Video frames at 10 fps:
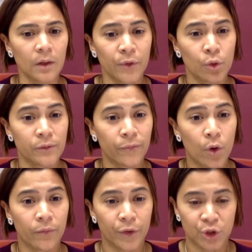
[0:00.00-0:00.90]
for those
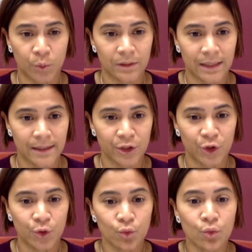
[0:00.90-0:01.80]
4 virtual days,
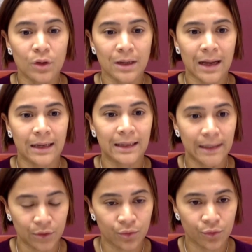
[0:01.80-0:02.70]
you can
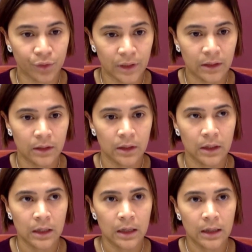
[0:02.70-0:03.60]
literally
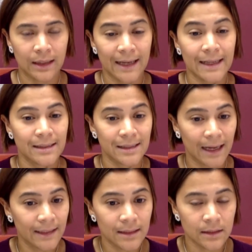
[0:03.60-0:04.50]
get
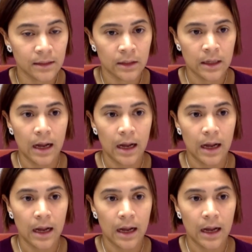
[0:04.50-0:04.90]
insights,